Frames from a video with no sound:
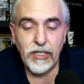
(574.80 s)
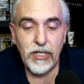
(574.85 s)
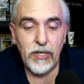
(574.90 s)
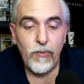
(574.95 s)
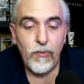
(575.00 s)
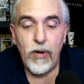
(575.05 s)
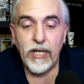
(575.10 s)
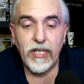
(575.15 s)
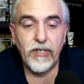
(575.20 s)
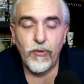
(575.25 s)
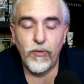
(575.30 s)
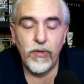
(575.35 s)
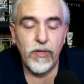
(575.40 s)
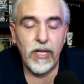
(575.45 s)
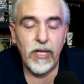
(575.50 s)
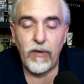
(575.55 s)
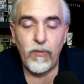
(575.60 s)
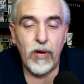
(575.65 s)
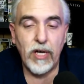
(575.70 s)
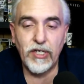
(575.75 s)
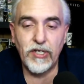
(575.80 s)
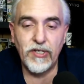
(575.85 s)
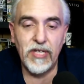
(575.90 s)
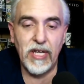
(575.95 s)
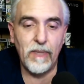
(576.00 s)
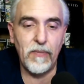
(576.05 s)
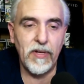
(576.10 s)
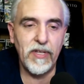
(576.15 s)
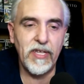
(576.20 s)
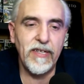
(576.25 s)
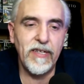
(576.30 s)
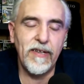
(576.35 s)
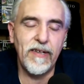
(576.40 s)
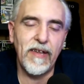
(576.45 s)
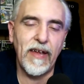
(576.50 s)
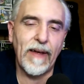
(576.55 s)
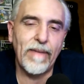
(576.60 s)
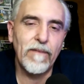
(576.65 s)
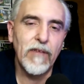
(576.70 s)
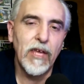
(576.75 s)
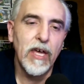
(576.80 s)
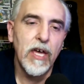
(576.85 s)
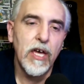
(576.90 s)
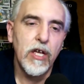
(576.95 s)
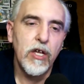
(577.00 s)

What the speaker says: actually watched that, but then it's like,